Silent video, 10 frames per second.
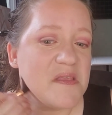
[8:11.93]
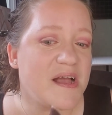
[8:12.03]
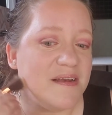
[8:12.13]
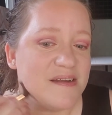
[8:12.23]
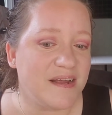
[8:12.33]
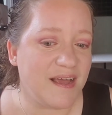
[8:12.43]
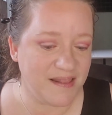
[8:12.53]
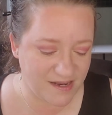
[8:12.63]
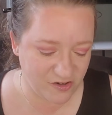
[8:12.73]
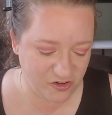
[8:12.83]
I did it.
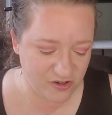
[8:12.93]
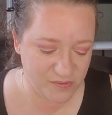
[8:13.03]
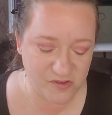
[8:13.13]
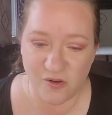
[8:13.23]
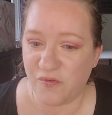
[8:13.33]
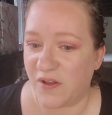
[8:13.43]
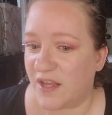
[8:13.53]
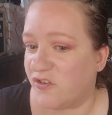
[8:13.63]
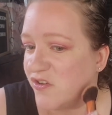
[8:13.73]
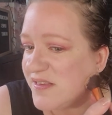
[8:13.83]
And then she was so
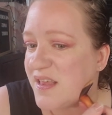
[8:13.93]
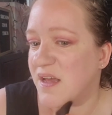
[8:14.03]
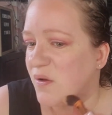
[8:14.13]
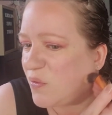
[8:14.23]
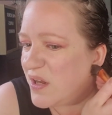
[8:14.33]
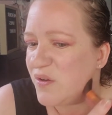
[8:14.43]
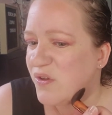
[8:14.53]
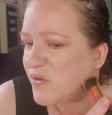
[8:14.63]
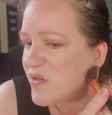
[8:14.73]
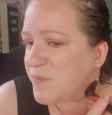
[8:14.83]
funny. She's like, and what do you
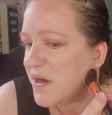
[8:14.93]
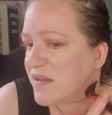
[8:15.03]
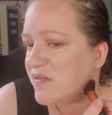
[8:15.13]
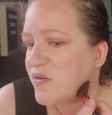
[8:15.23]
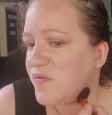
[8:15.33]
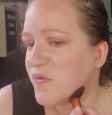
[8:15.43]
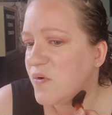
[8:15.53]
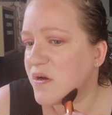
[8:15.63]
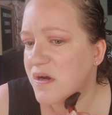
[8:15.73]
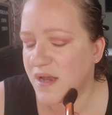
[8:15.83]
use bronzer
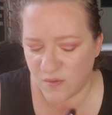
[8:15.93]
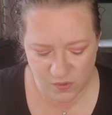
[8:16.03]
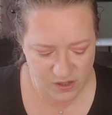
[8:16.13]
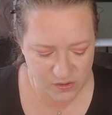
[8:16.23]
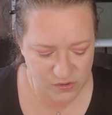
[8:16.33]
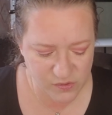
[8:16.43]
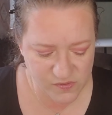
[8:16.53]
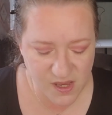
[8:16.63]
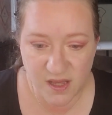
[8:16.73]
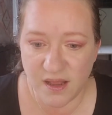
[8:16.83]
for? And what do you
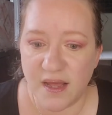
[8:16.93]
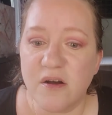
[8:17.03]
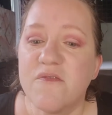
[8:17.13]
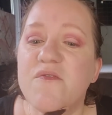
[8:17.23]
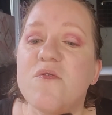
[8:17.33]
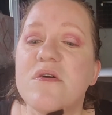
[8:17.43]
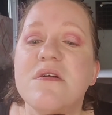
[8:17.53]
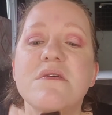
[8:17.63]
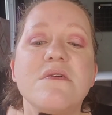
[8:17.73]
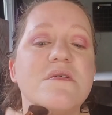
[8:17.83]
use highlighter
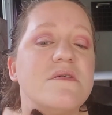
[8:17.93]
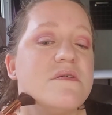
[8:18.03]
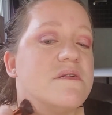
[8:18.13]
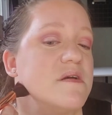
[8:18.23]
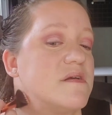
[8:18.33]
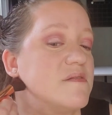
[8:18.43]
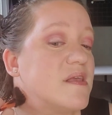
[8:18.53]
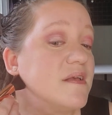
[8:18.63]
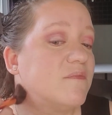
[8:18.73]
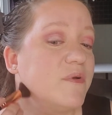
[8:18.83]
for? It's
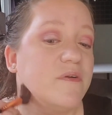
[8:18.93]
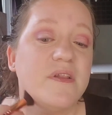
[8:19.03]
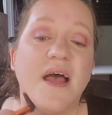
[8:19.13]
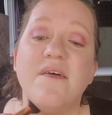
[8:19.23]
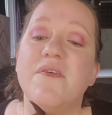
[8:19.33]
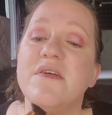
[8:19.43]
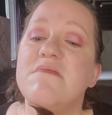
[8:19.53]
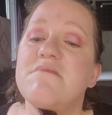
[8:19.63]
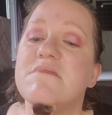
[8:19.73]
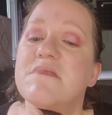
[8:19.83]
like, we were
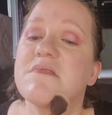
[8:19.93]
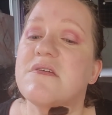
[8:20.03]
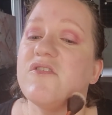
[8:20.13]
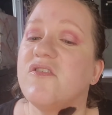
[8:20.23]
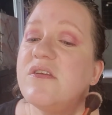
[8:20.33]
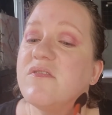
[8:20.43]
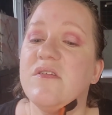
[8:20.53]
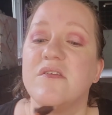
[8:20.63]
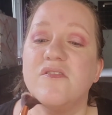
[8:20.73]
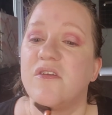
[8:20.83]
laughing. Because she
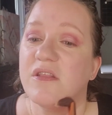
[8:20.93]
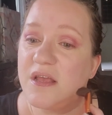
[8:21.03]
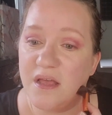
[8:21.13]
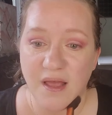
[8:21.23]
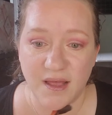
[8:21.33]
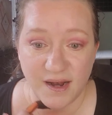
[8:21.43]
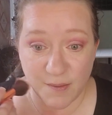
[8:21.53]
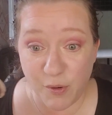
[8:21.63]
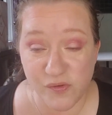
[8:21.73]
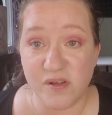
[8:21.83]
doesn't, she, like, and I
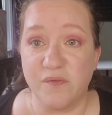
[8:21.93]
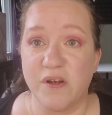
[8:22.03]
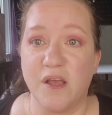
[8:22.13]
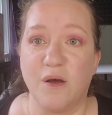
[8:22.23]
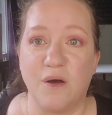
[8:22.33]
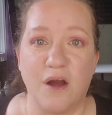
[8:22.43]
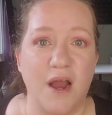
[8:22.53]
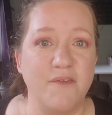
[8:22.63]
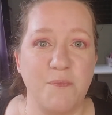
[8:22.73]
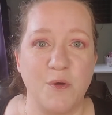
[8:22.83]
posted a video, or
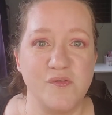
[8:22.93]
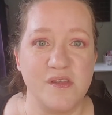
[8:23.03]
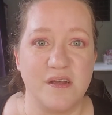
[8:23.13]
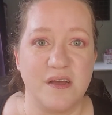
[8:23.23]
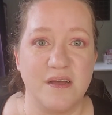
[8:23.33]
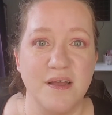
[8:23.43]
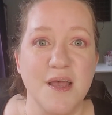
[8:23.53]
I posted a